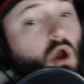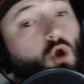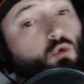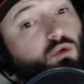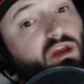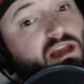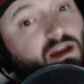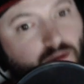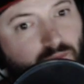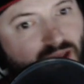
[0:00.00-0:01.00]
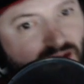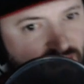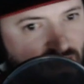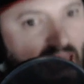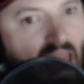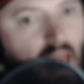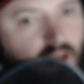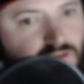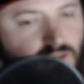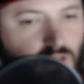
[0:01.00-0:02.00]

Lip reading: recommit the act.